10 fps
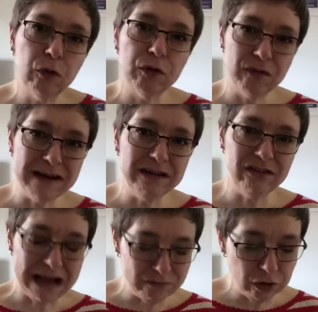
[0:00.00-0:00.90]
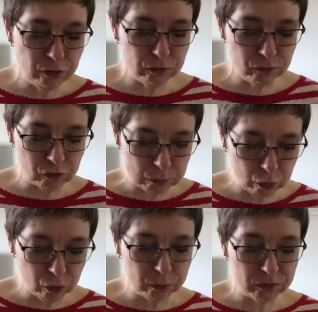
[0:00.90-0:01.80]
the various avenues of
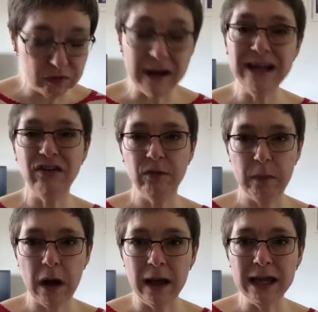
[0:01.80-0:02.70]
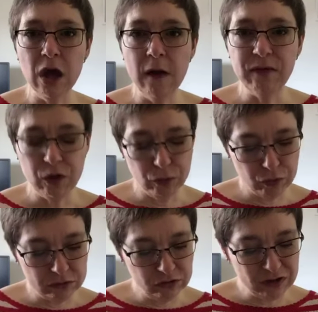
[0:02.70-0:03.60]
support provided by the
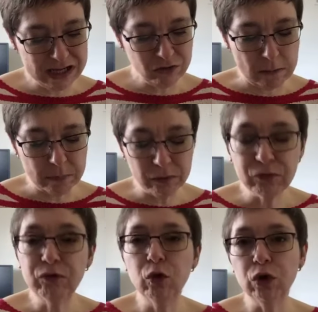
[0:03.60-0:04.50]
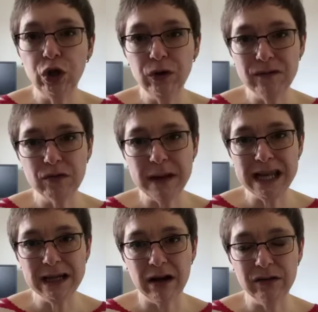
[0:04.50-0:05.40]
authorities before you give them
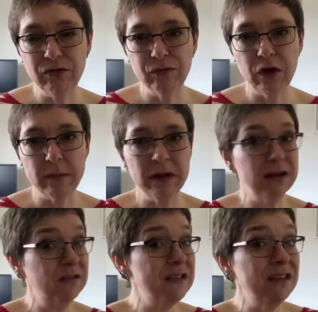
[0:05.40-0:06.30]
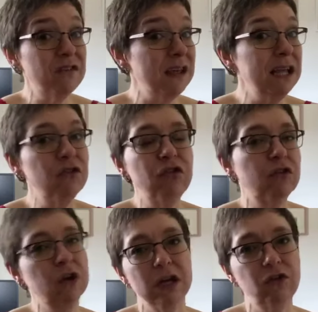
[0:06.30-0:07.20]
any kind of deferment, because this thing is
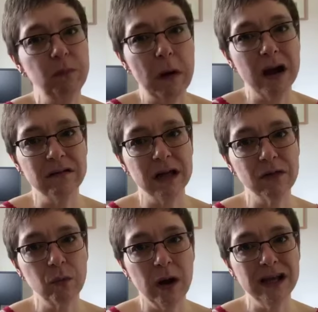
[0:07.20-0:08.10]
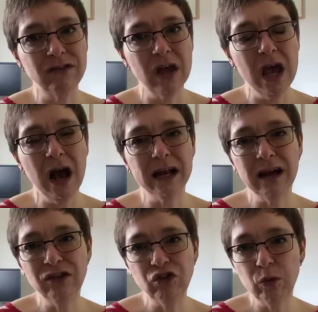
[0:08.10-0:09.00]
just going to spiral otherwise. And
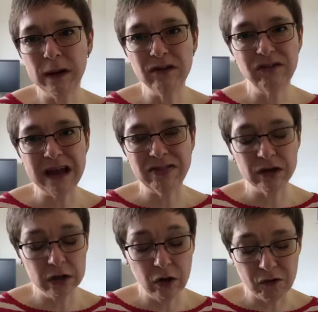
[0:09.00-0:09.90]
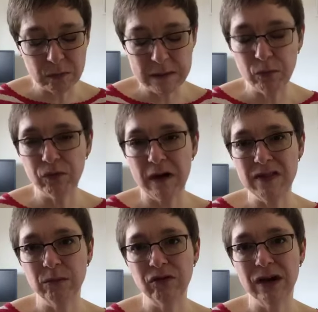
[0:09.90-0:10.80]
I do understand that a lot of people
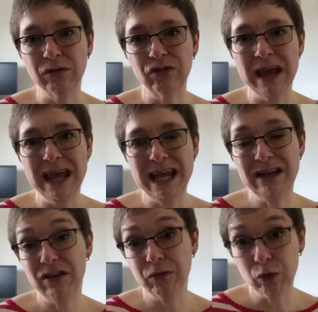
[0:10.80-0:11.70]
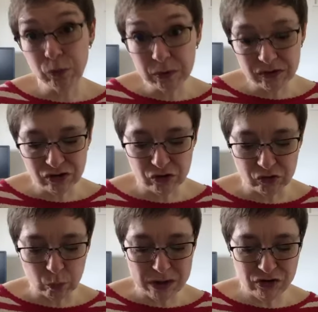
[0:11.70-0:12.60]
find themselves in difficult
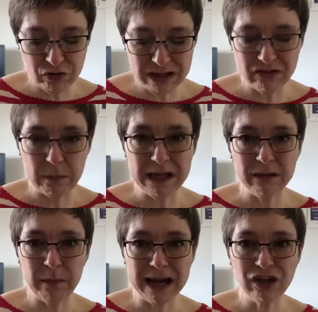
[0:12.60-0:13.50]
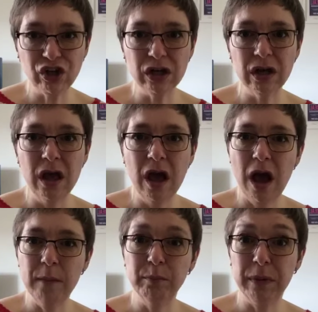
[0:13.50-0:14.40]
positions, and we do need to be compassionate.
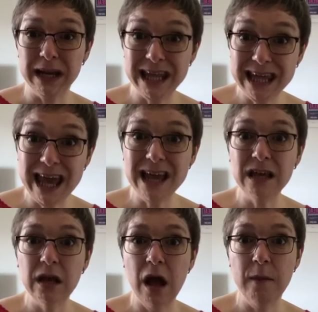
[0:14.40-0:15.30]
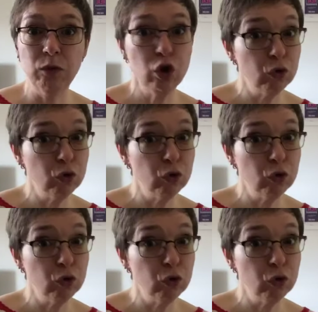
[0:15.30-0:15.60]
But again, you're